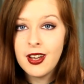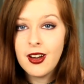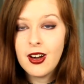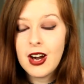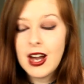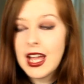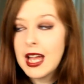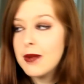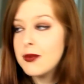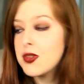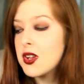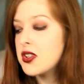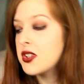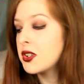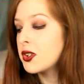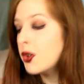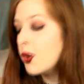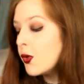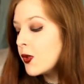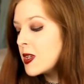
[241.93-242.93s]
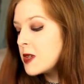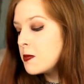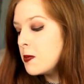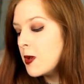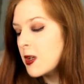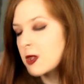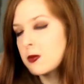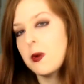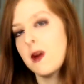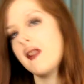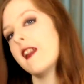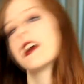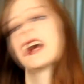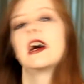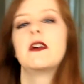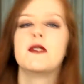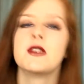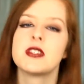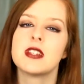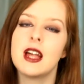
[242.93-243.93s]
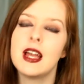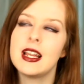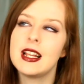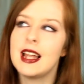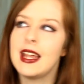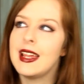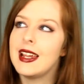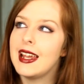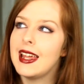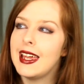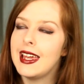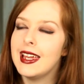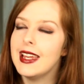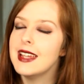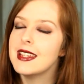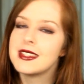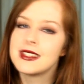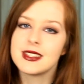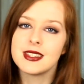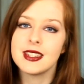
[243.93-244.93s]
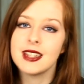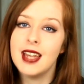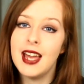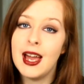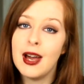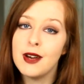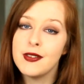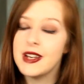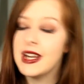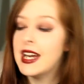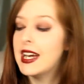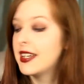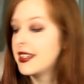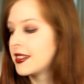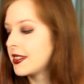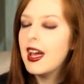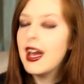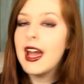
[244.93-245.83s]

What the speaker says: I am judging all these books by their covers like lately, it's out of hand.